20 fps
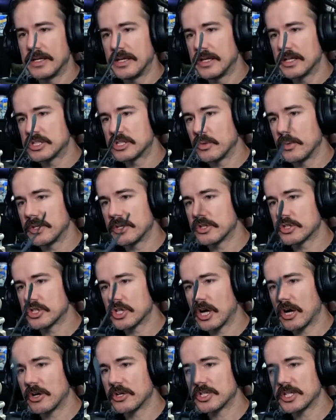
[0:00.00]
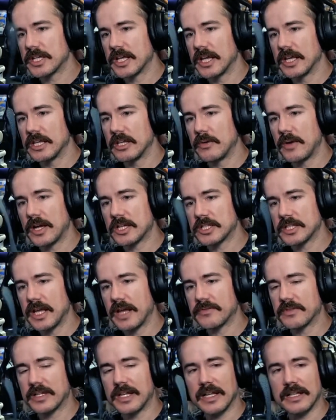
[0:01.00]
So when you're charging it, you actually
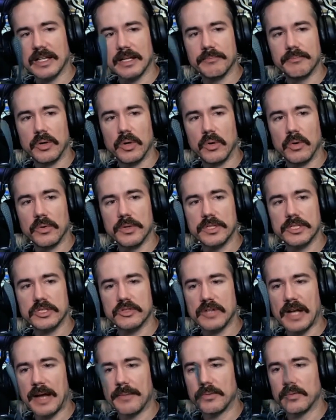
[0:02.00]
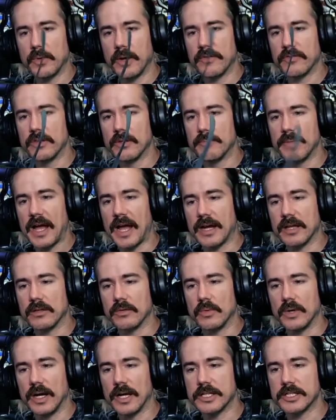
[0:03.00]
have to kind of like pull the strap away from the back of the
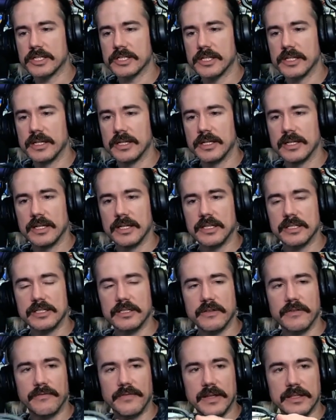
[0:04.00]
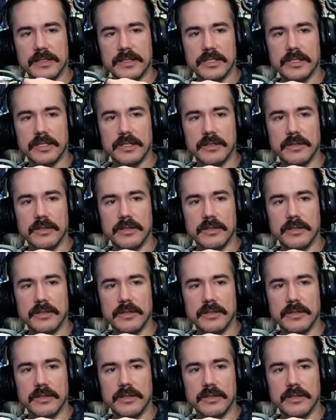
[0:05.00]
watch to fit the